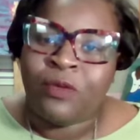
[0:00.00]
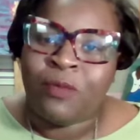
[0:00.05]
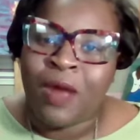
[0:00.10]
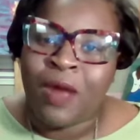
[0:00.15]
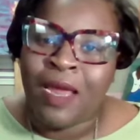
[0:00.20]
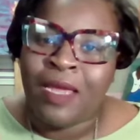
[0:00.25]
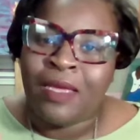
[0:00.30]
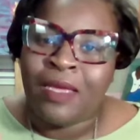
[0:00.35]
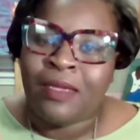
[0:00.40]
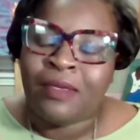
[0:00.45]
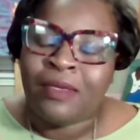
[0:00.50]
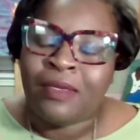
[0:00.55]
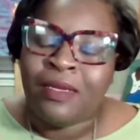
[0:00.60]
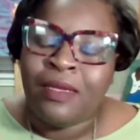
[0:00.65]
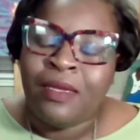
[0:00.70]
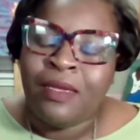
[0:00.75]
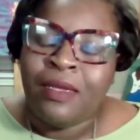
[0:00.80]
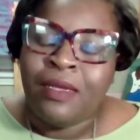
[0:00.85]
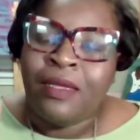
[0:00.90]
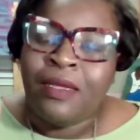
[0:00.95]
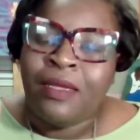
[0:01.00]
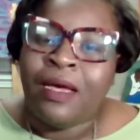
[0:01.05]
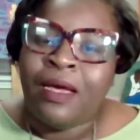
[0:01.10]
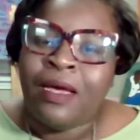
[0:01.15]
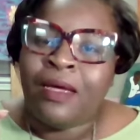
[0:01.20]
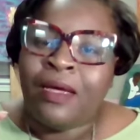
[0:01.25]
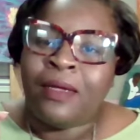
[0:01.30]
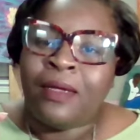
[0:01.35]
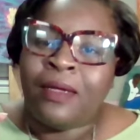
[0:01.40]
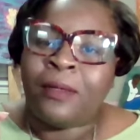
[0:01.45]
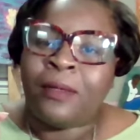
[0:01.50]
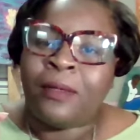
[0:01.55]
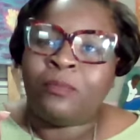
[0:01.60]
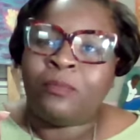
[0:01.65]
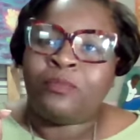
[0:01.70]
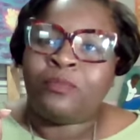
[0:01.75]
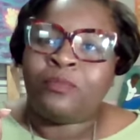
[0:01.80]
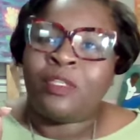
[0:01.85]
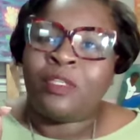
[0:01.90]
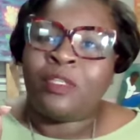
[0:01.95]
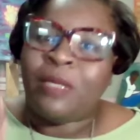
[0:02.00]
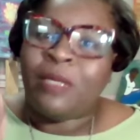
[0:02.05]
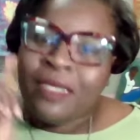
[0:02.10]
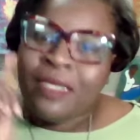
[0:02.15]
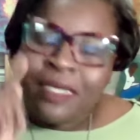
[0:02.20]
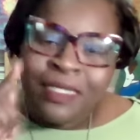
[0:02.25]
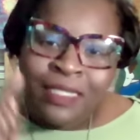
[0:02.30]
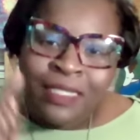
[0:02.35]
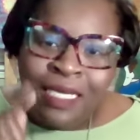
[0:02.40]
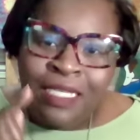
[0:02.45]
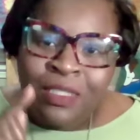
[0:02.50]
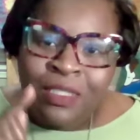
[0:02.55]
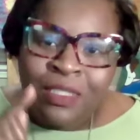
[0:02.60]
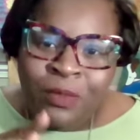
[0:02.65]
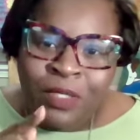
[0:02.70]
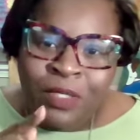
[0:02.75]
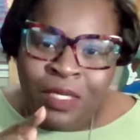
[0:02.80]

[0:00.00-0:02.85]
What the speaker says: right? Because guess